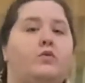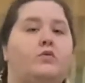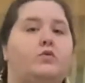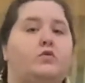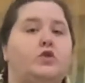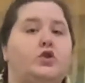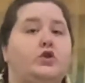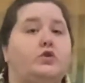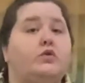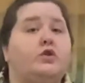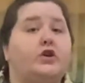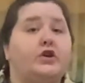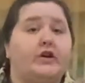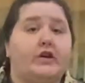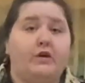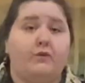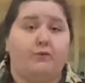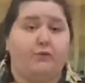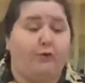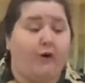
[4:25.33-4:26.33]
You
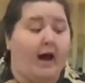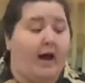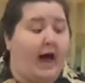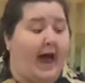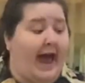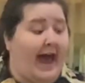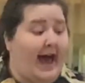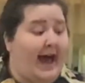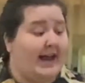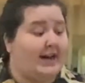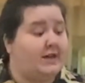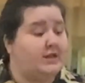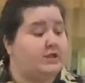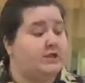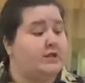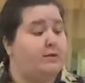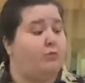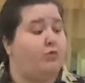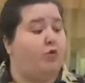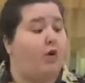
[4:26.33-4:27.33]
could add
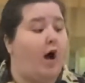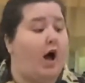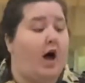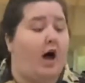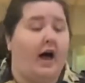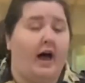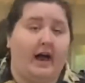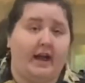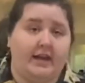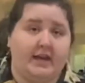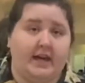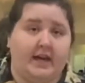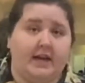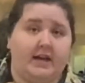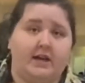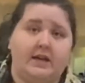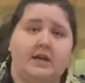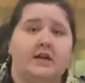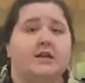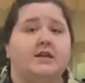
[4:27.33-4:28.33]
some raw
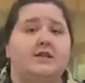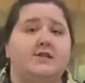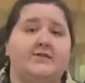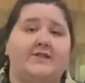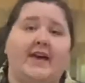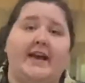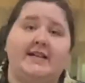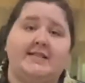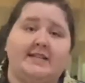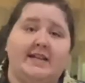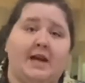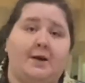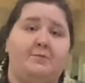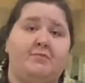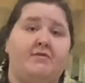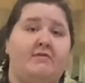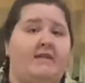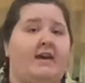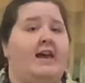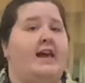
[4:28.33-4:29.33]
onion, slice it up
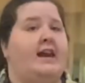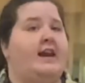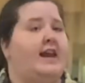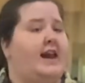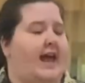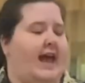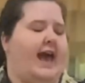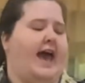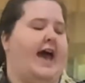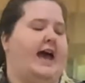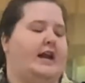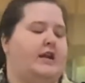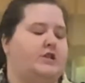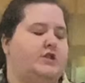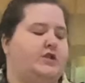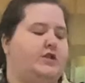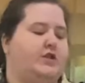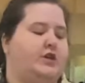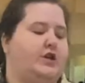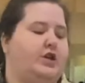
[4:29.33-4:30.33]
thin, add it
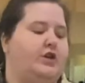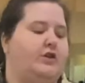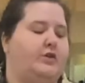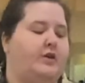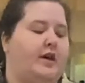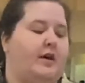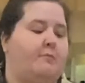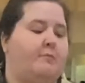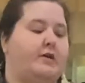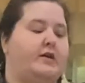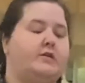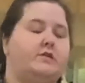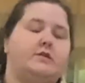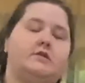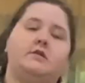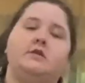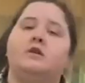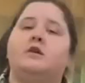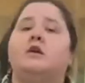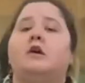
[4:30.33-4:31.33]
to the cucumbers.
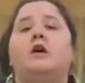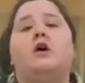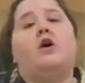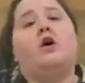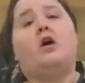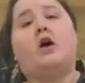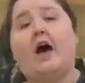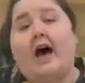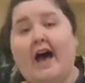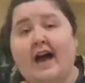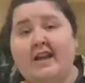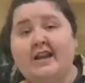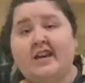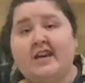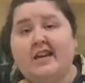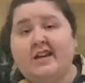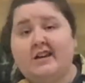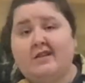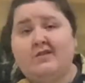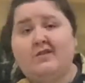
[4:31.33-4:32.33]

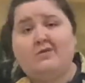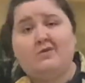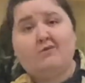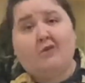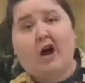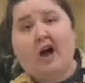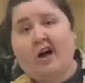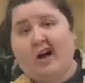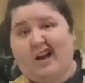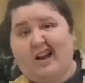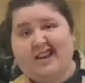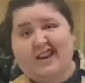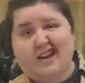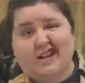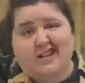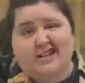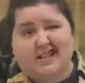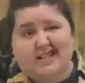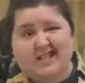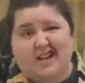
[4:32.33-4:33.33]
Raw onion
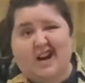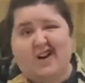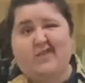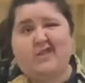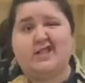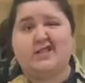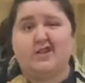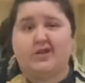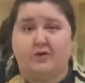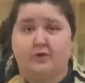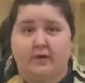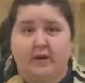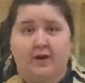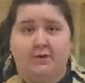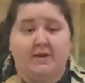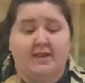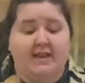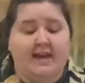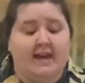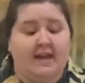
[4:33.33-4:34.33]
doesn't always agree
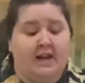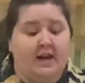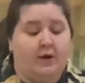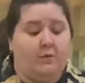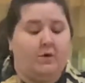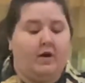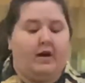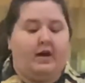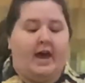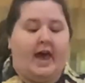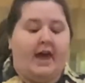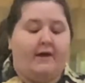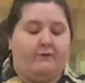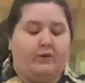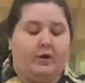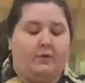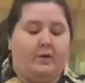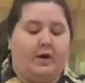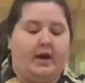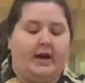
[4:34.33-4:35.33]
with
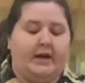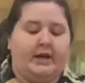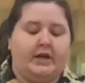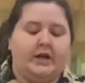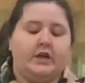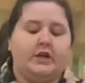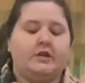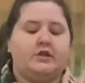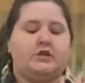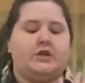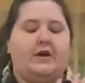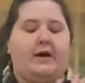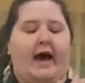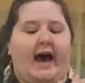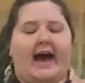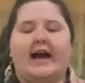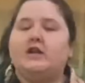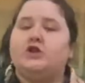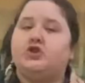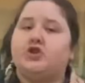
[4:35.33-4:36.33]
everyone. So
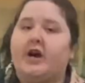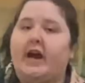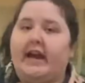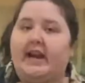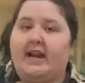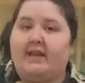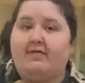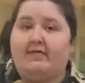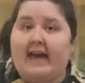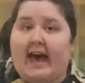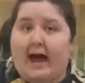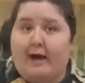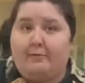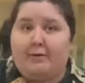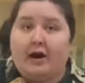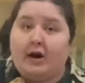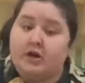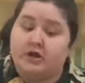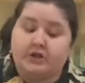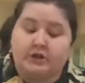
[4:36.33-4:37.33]
I traded that
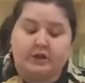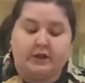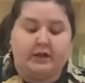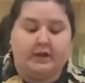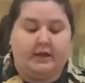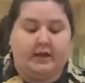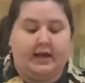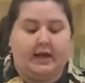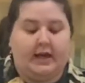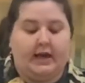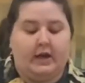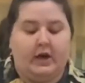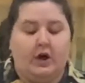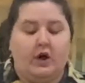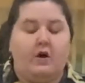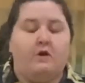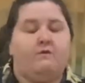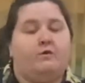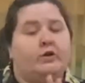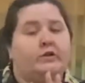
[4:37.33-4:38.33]
personally
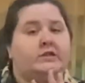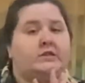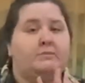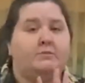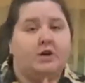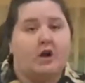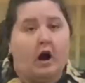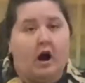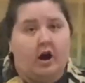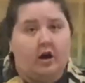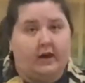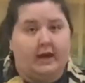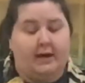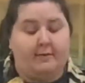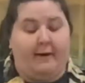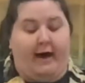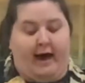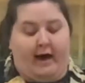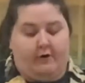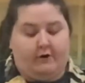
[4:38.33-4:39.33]
for some garlic
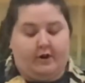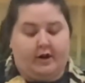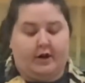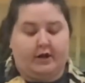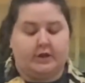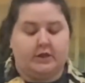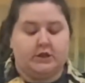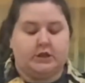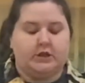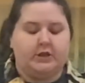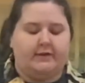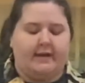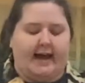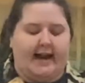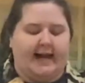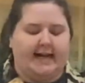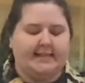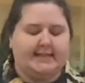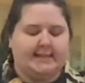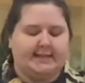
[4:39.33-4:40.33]
powder so that
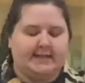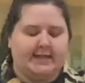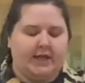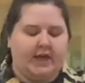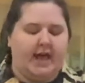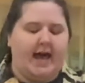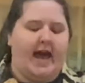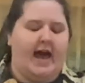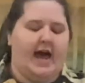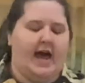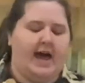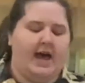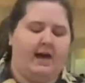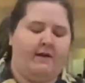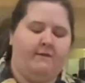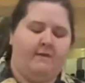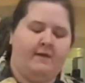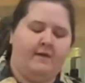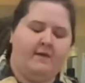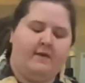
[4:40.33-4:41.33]
I still
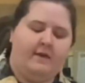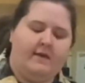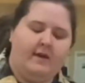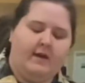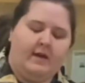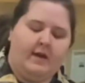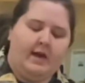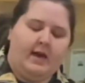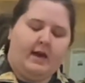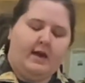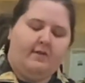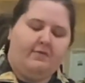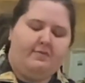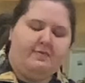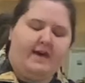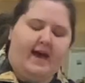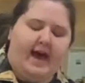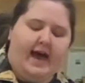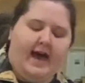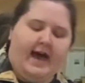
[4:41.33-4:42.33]
have
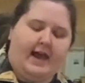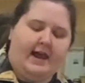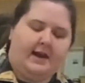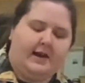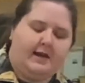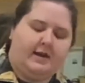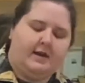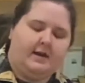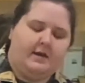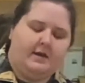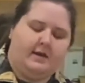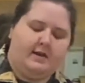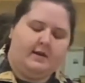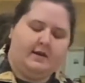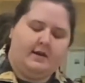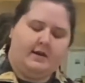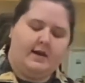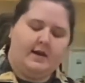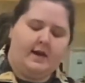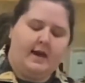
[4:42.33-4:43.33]
that
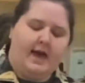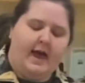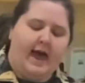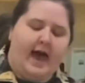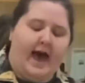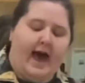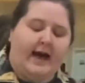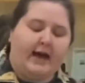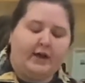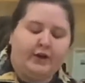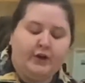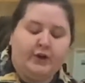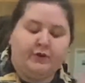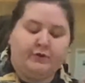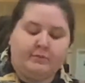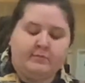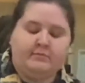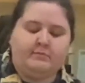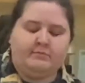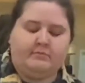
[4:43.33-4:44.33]

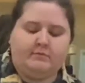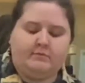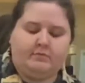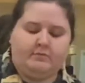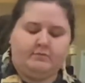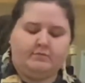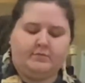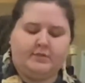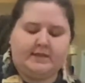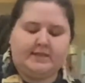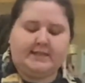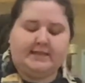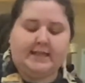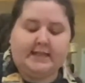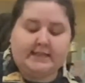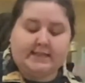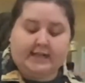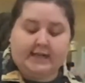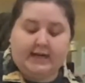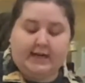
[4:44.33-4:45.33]
allium
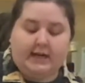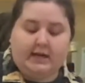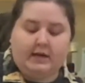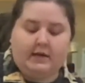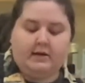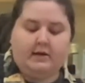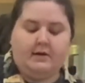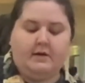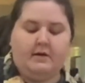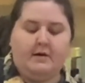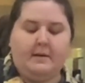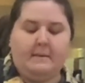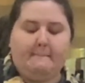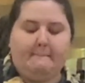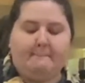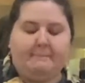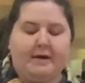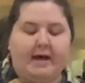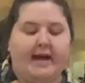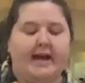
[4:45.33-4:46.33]
seasoning,
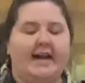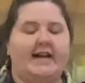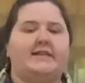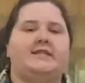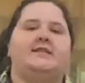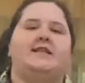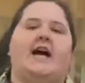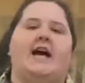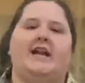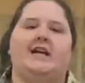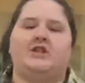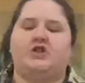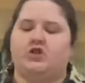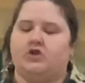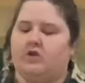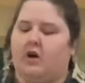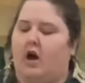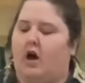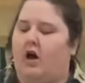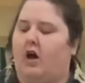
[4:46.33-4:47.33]
but it's not as
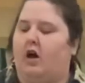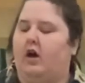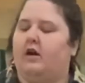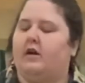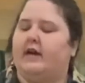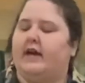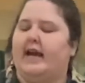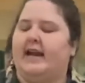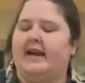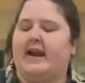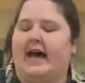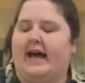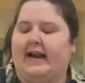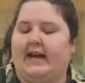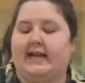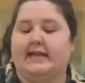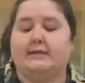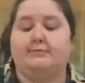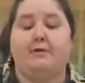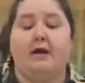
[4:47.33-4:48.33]
strong and not
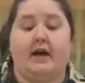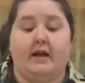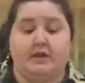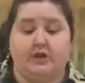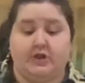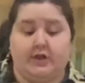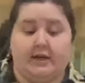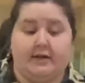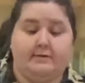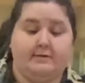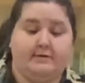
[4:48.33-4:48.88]
as pungent.